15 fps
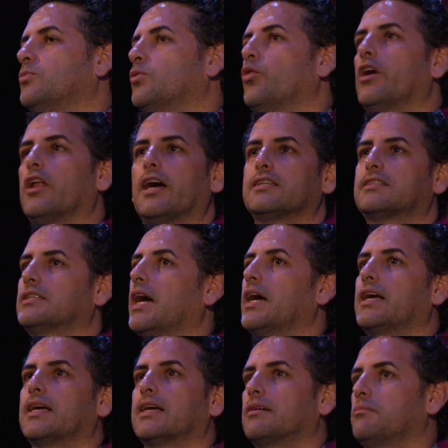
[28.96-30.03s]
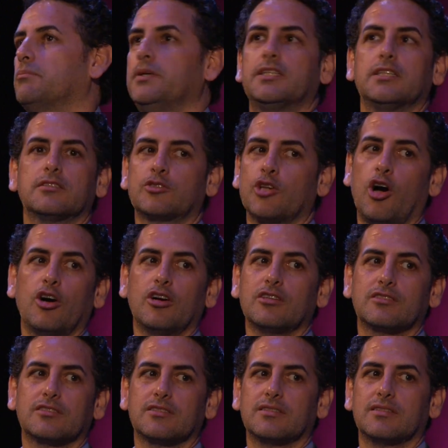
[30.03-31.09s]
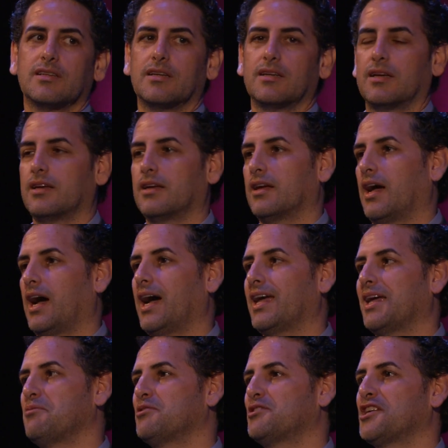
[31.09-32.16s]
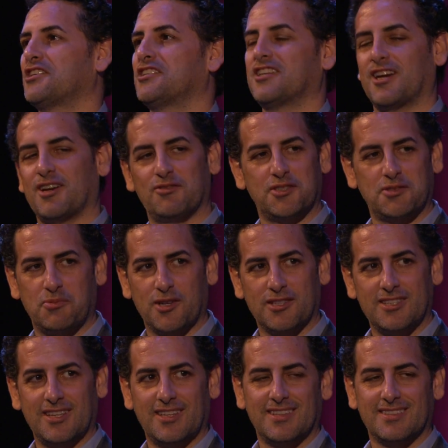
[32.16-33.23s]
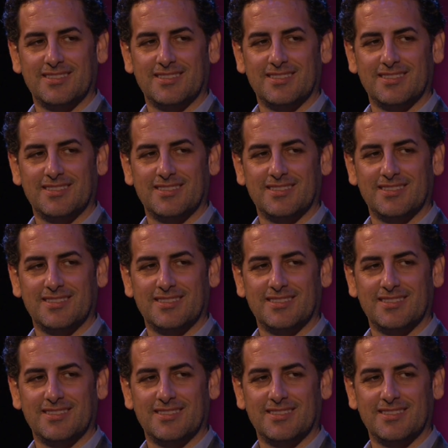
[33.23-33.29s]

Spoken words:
Well, I sang Beatles songs. I imitated Elvis Presley.